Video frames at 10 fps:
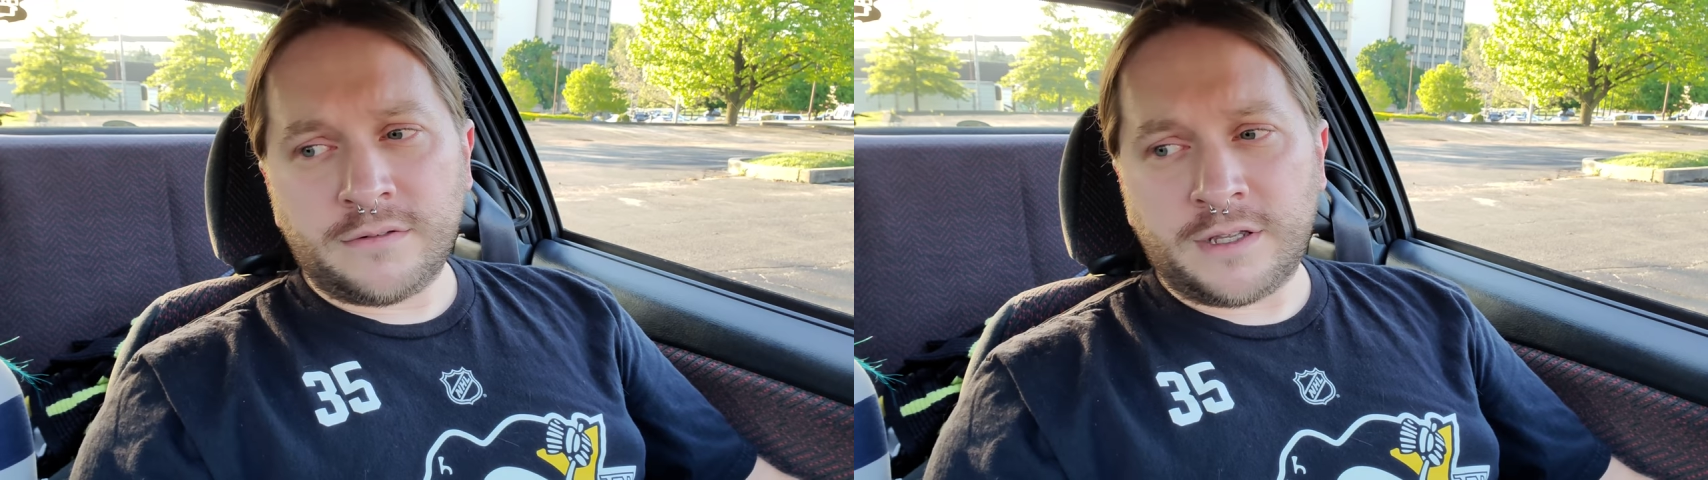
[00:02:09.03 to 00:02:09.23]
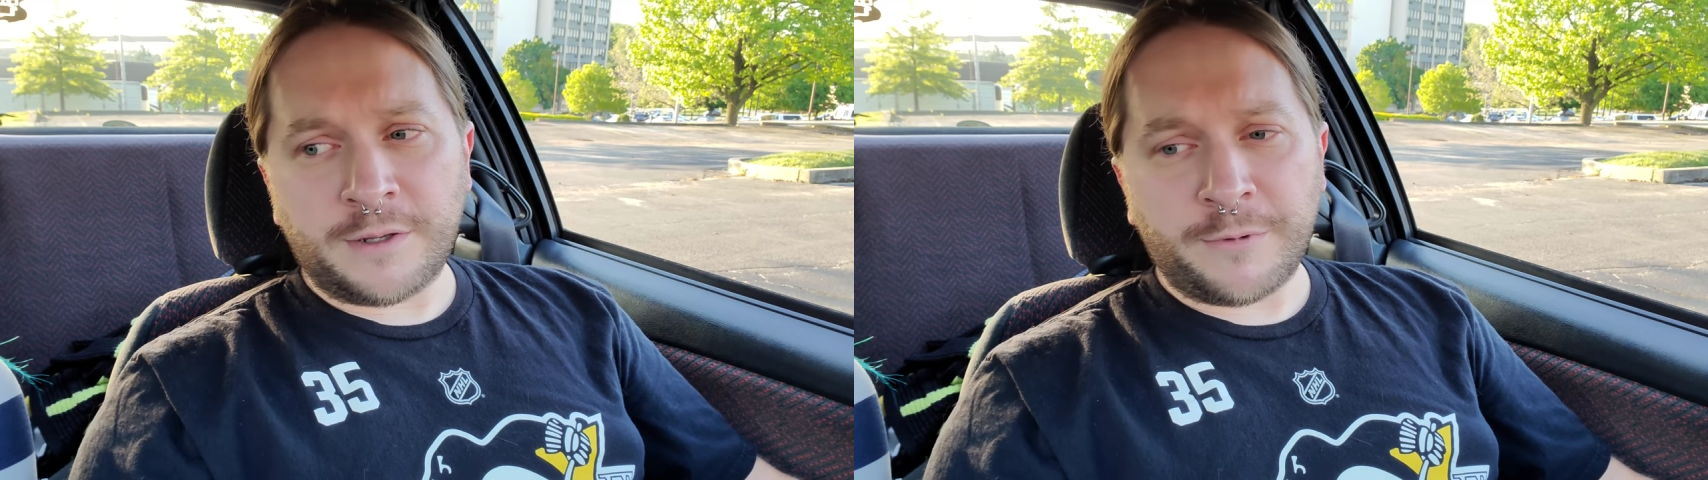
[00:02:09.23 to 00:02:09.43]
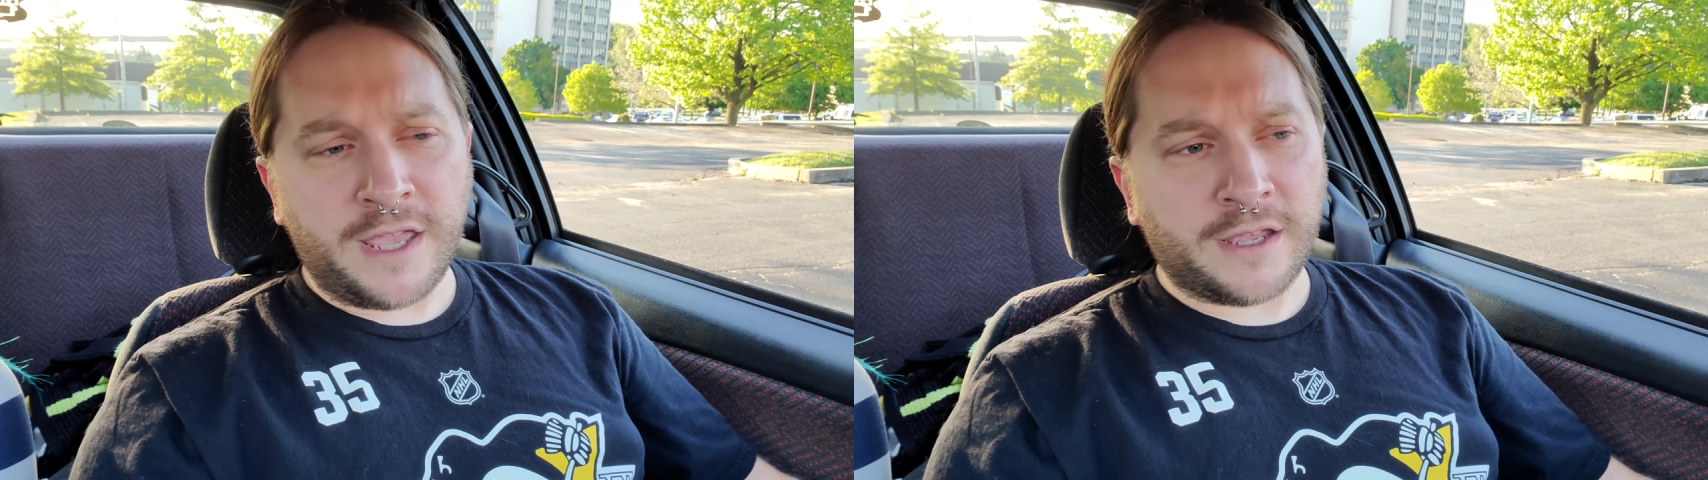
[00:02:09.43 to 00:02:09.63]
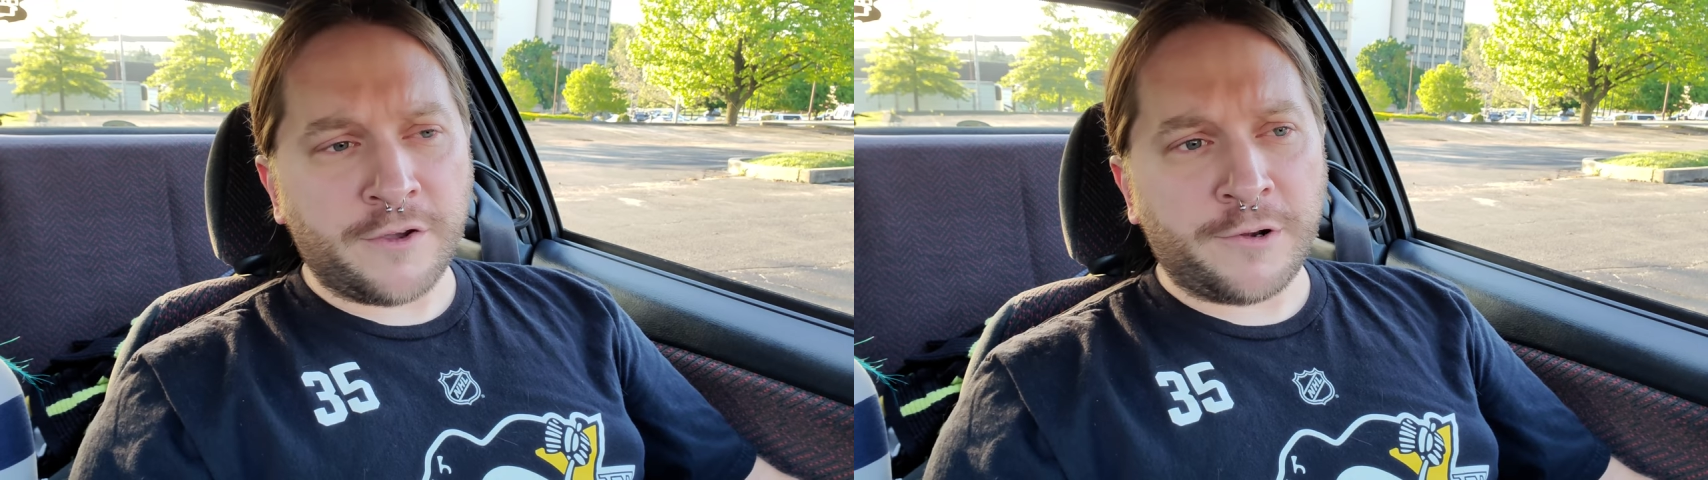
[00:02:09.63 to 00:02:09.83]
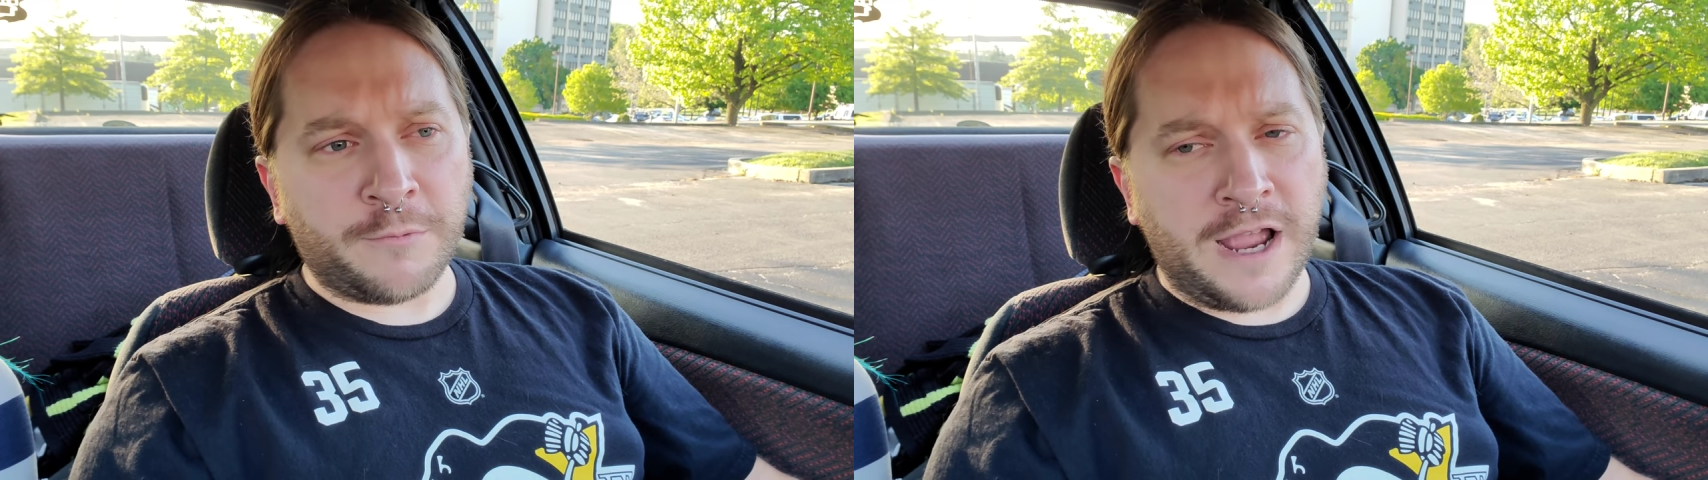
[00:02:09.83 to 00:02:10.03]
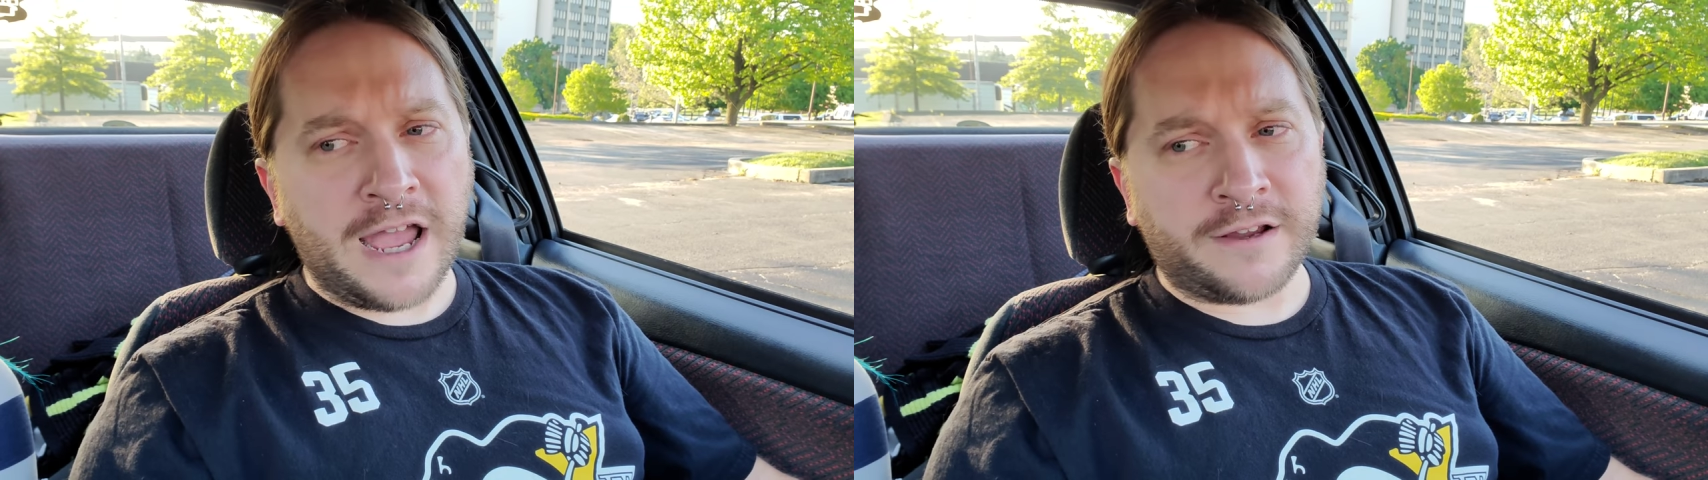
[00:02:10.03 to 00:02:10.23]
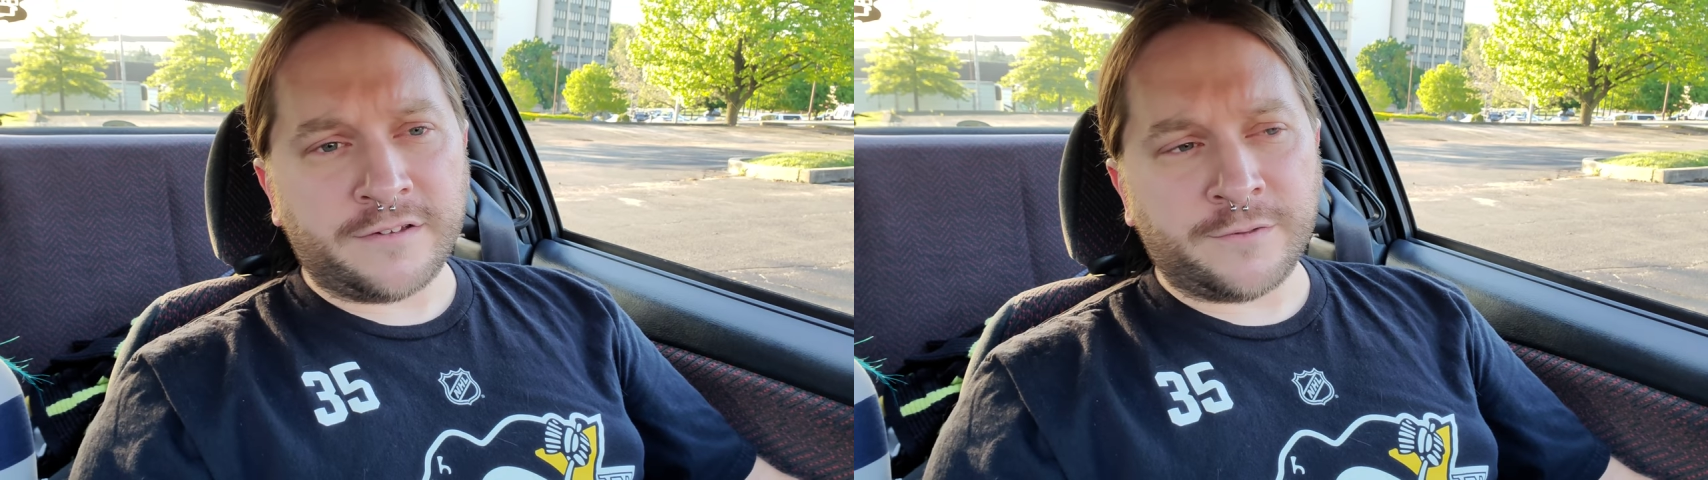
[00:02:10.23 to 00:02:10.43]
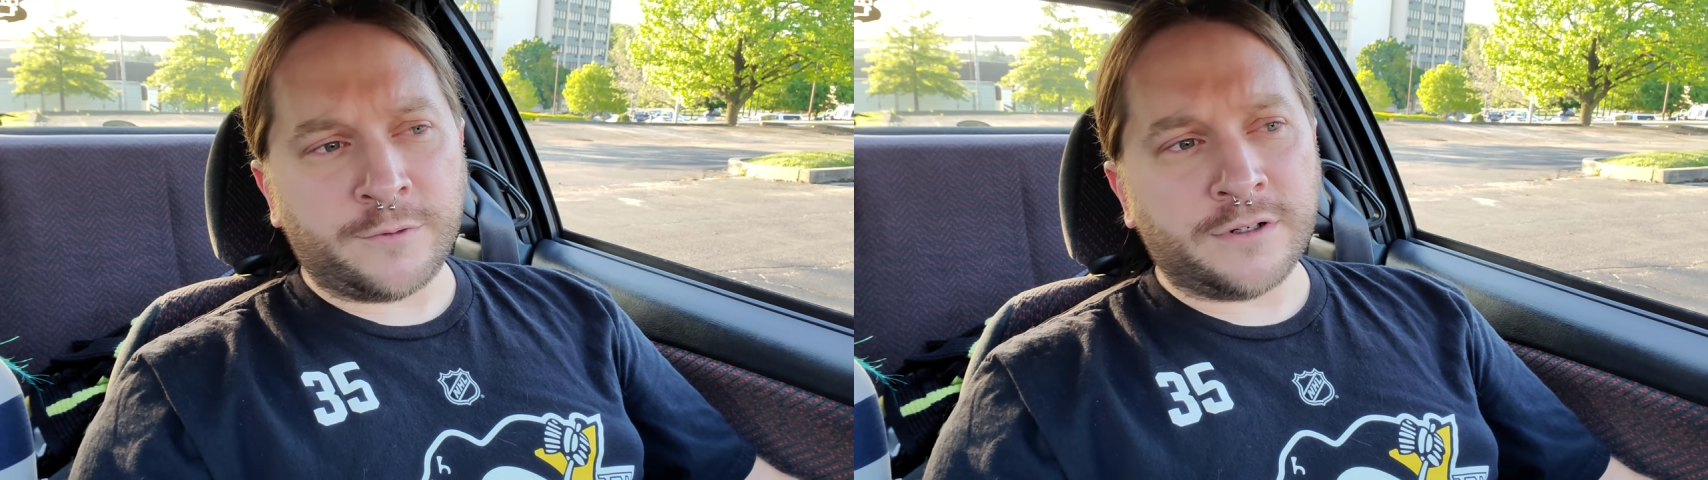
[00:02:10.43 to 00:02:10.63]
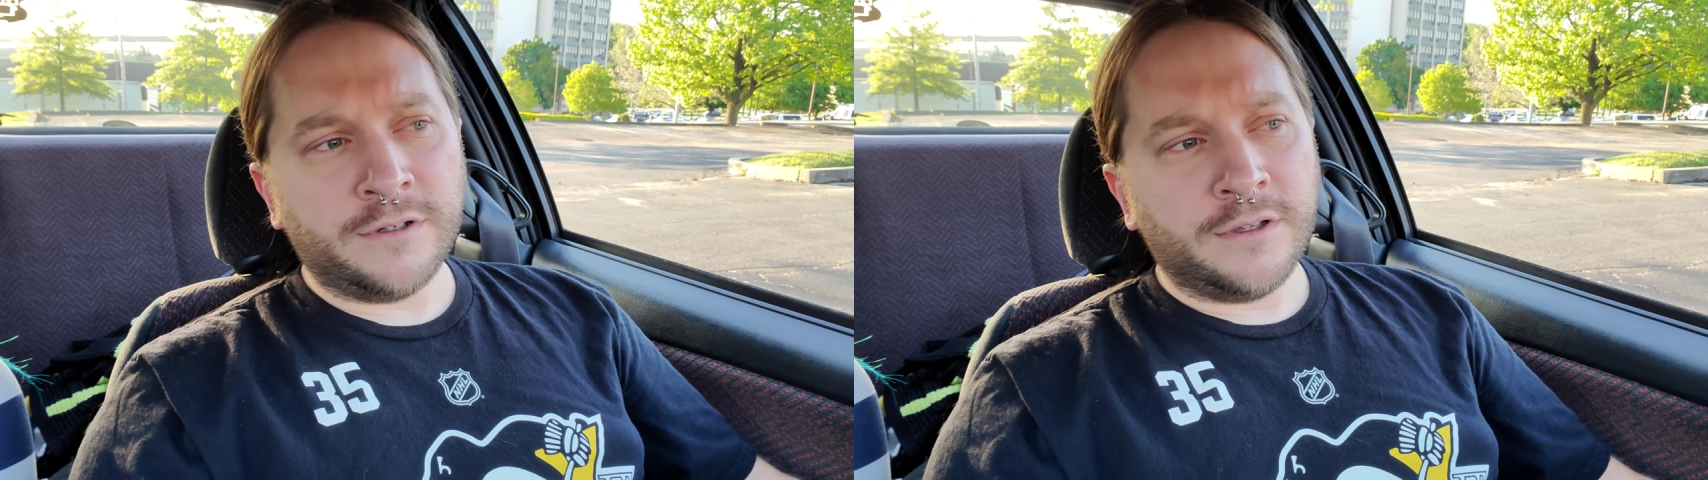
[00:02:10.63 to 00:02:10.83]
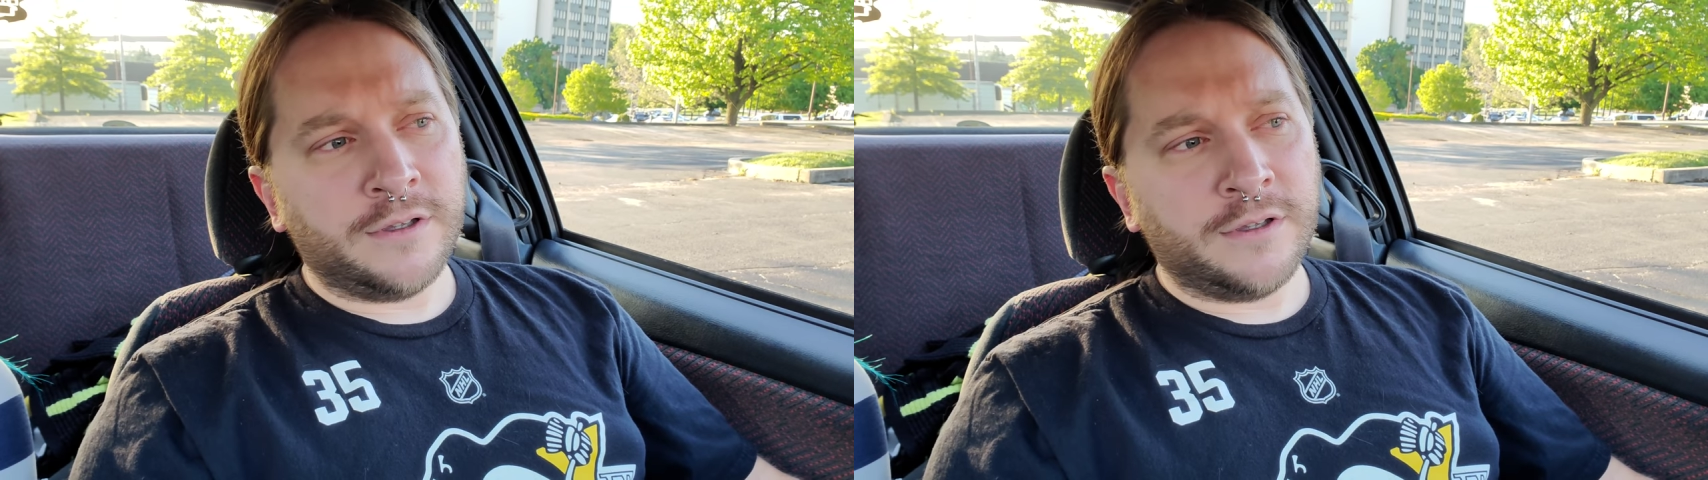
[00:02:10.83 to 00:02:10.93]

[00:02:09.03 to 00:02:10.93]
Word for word: And then we can't go to Rack's or...